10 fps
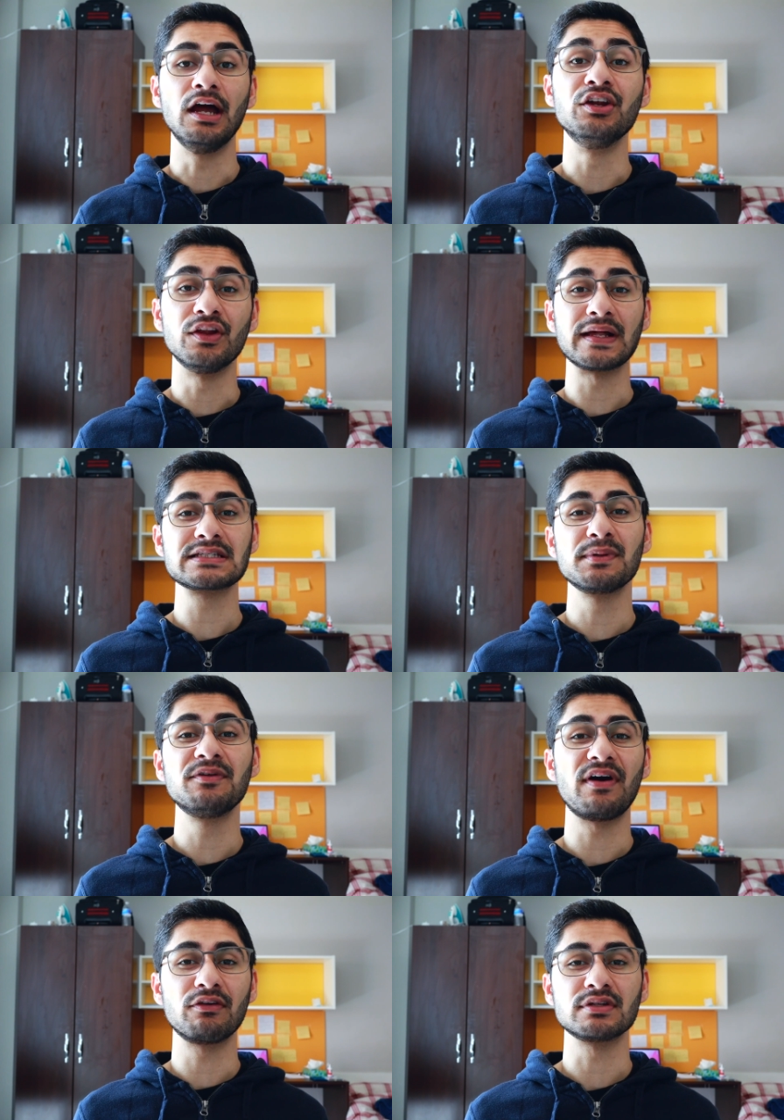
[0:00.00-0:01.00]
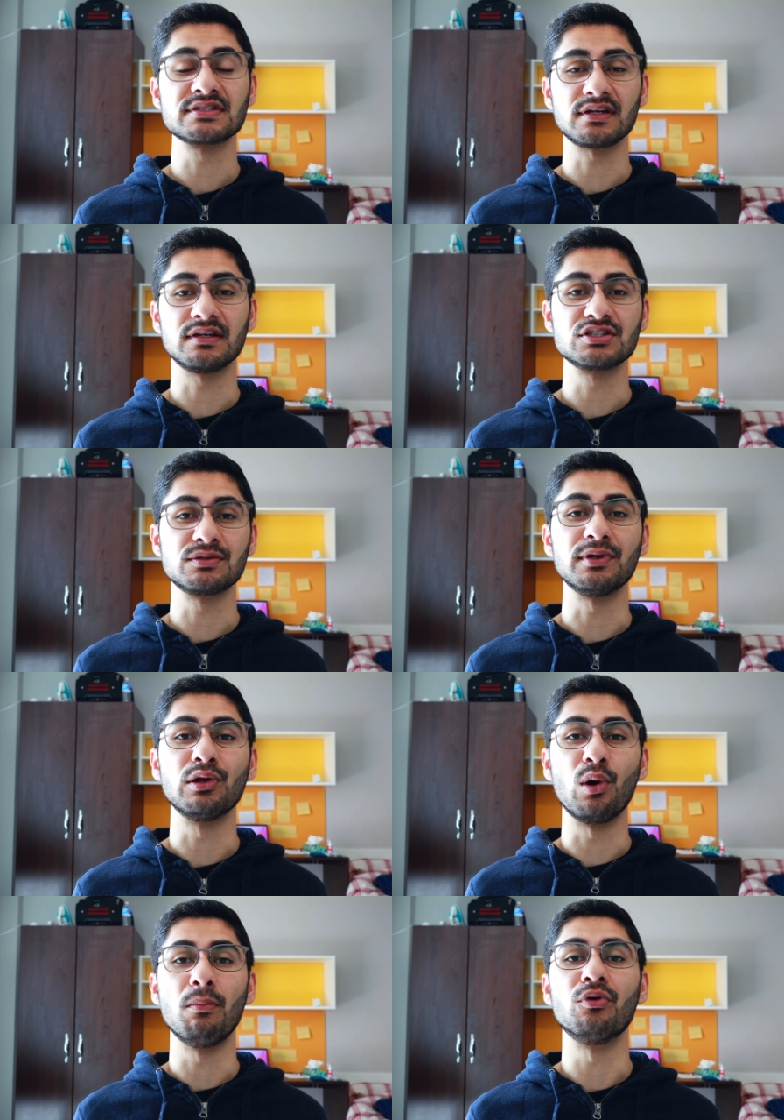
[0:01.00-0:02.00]
And you know, that's been found in studies to be a
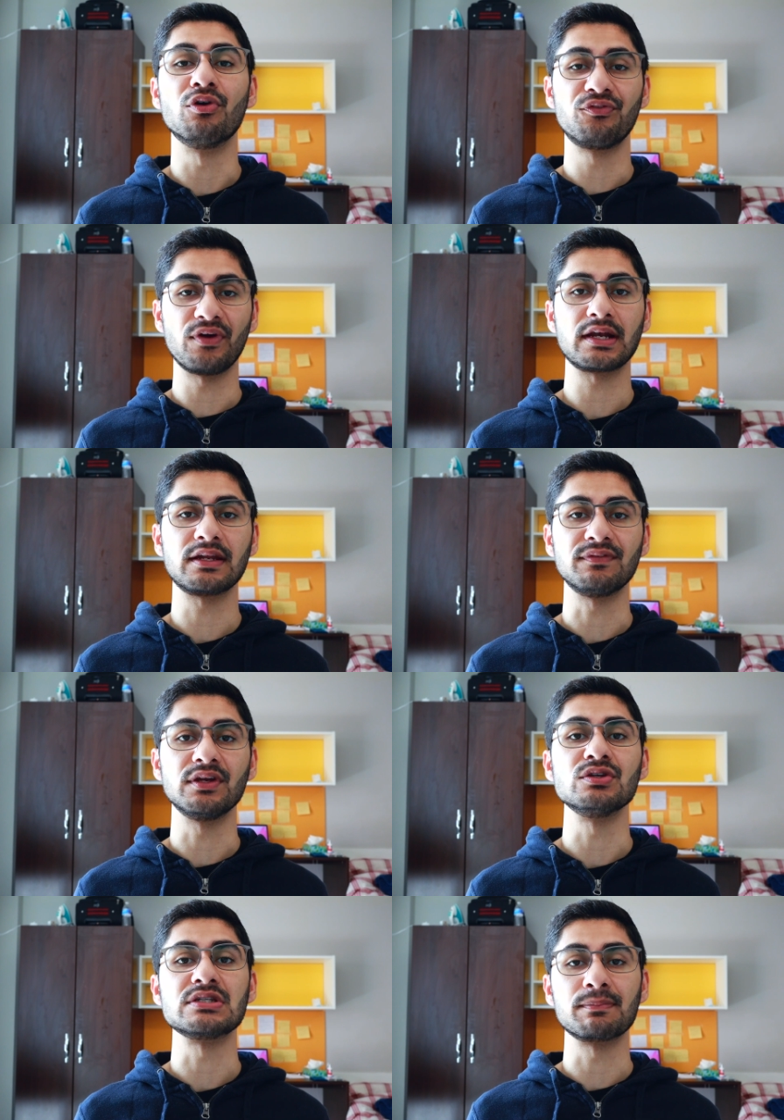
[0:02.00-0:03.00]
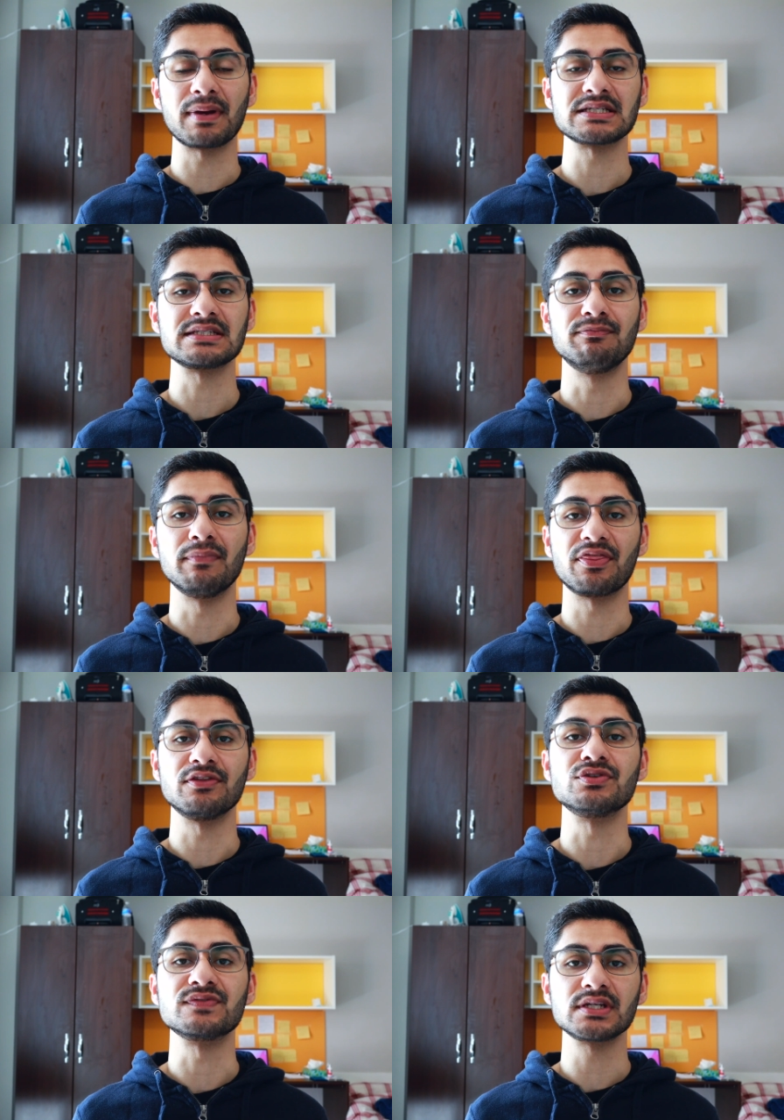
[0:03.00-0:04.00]
lot more effective than using passive
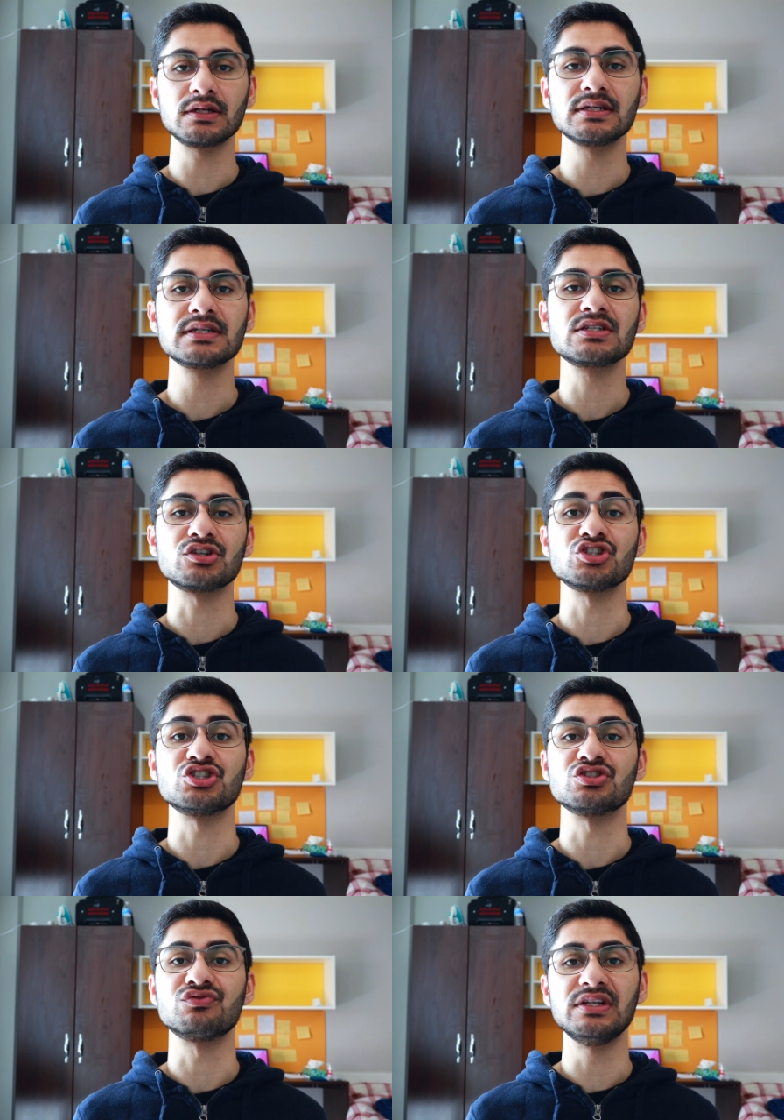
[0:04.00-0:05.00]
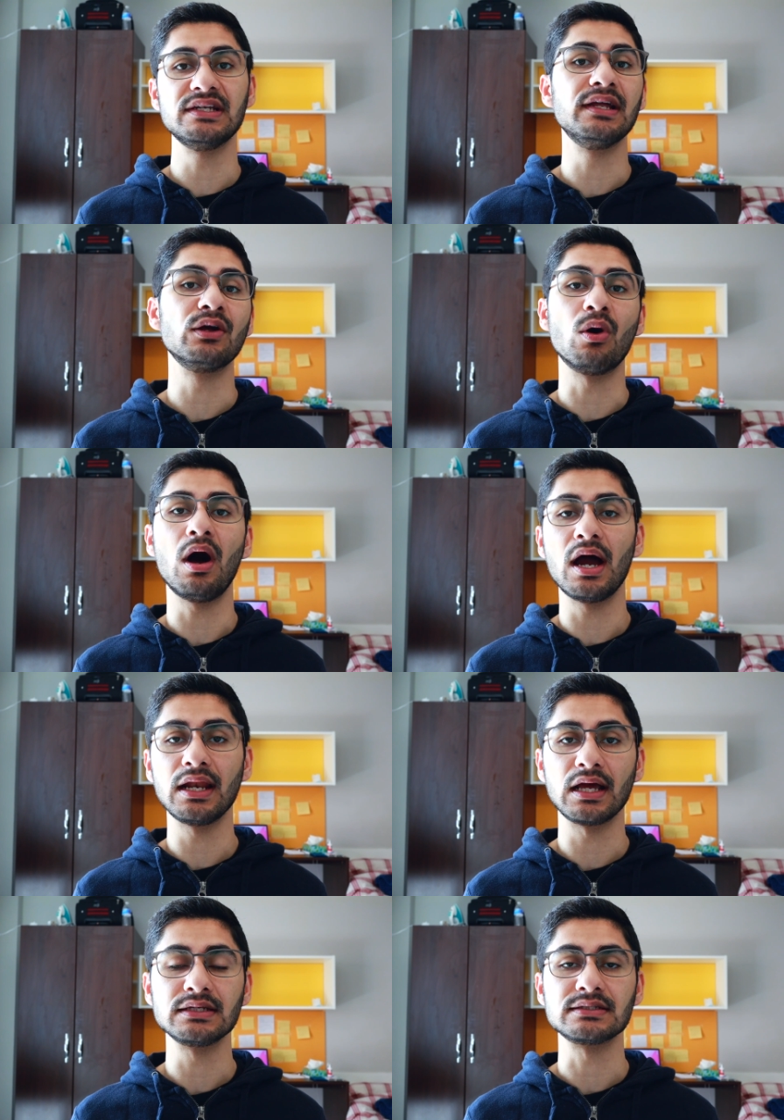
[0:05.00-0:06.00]
methods of studying, such as just reading or
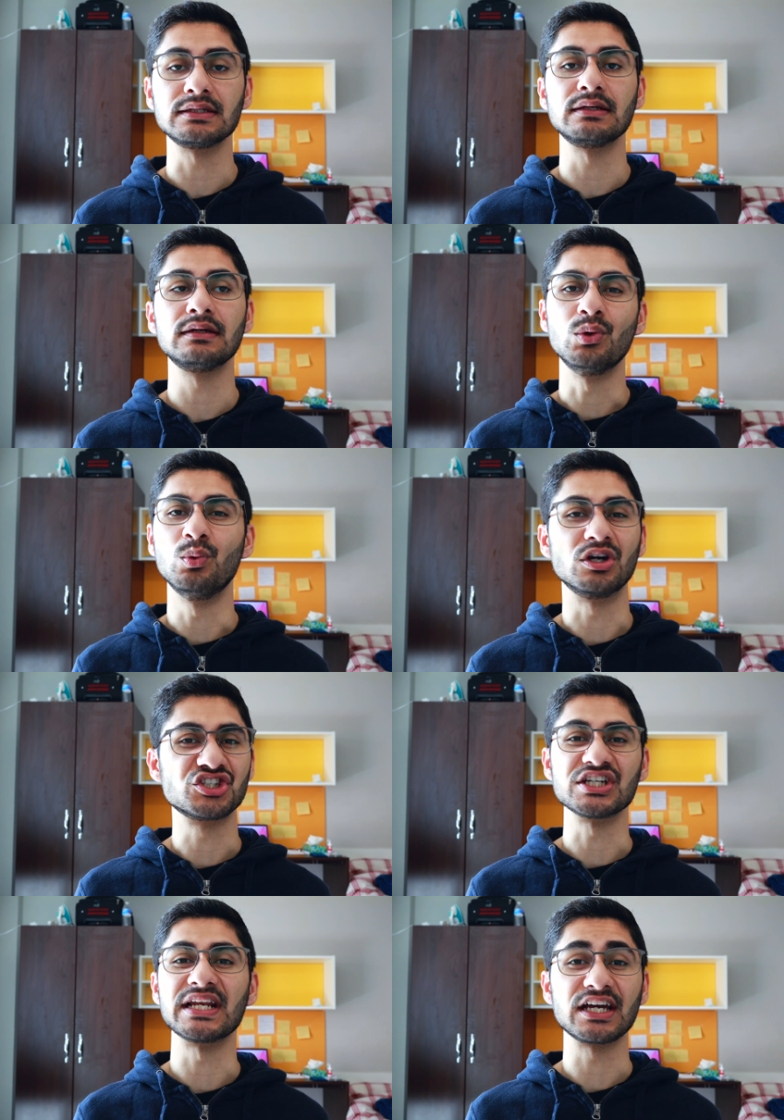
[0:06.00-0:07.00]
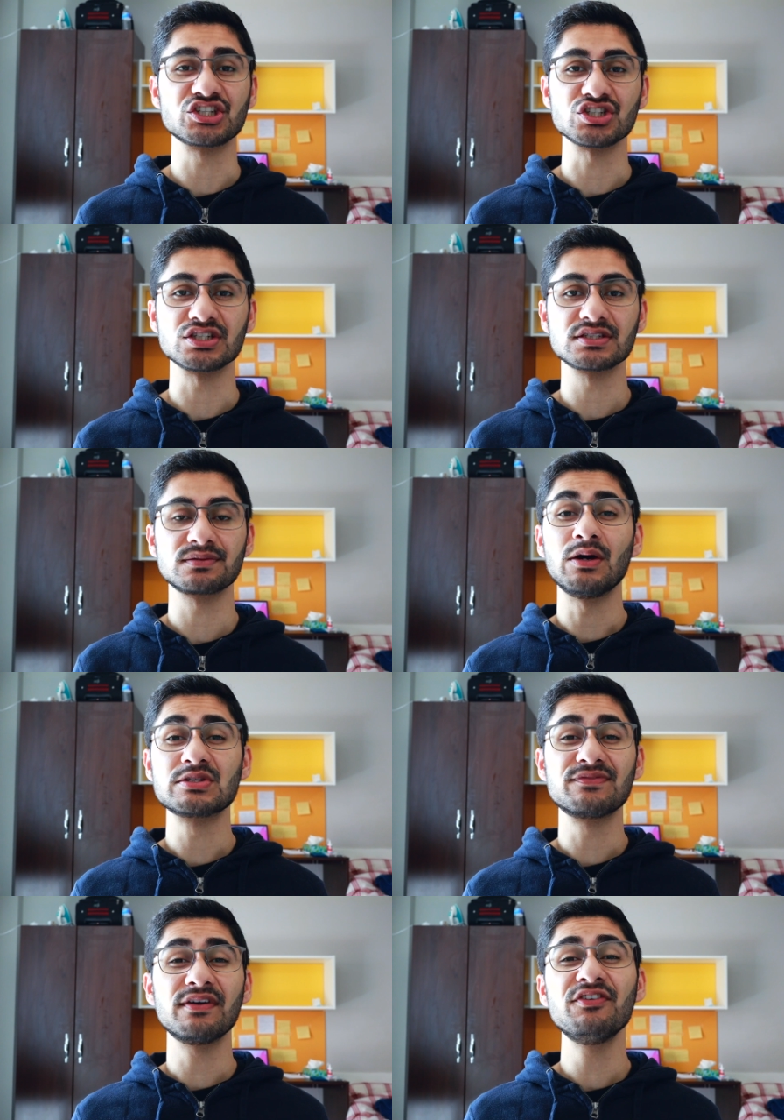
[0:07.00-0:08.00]
highlighting or watching lectures. Now
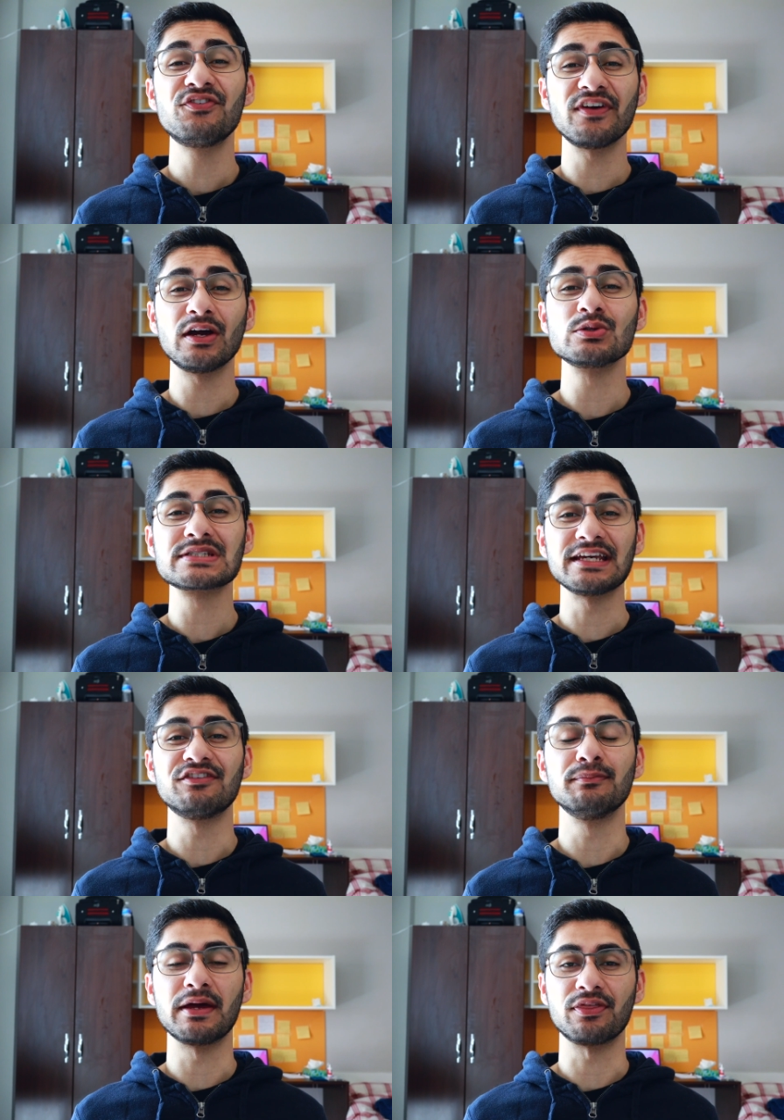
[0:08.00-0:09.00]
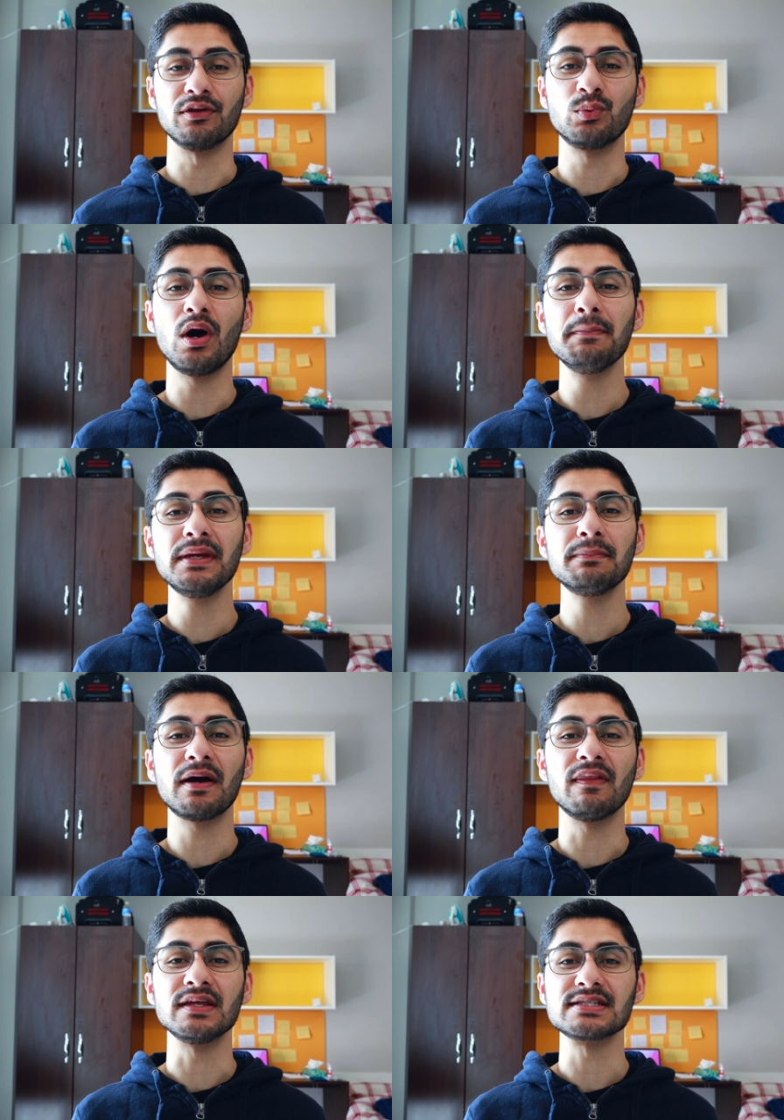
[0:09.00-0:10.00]
it's a very fail-safe method. What I mean
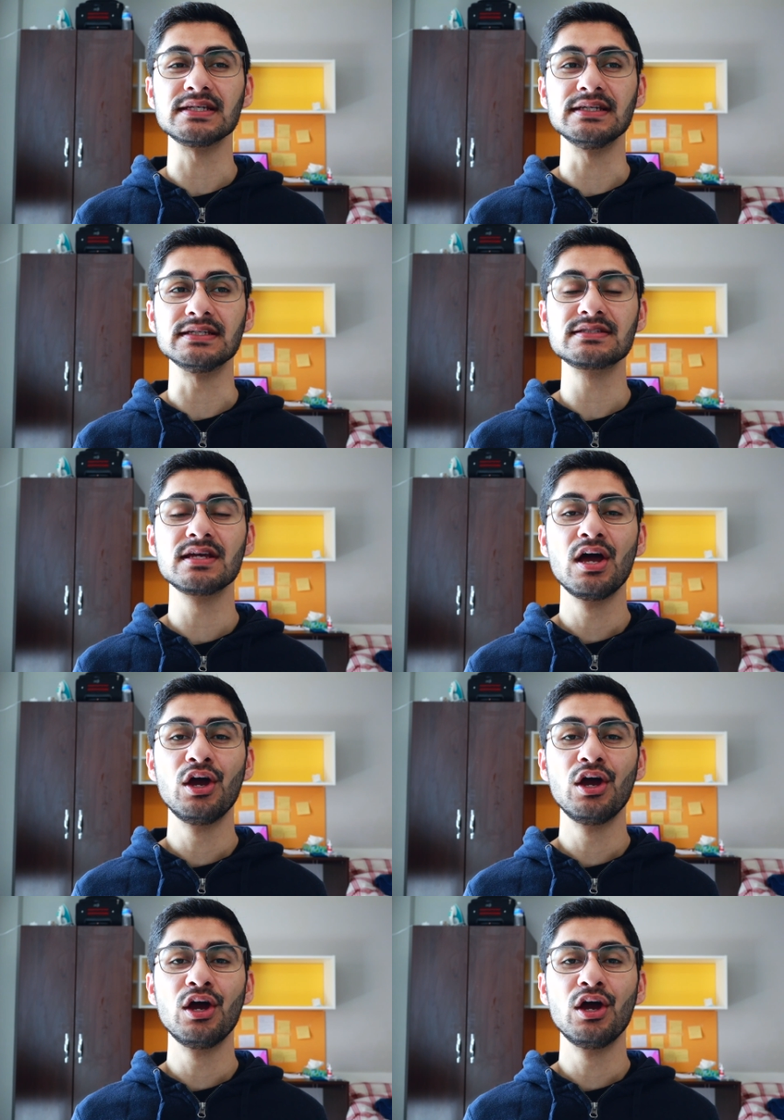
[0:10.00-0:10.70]
by this is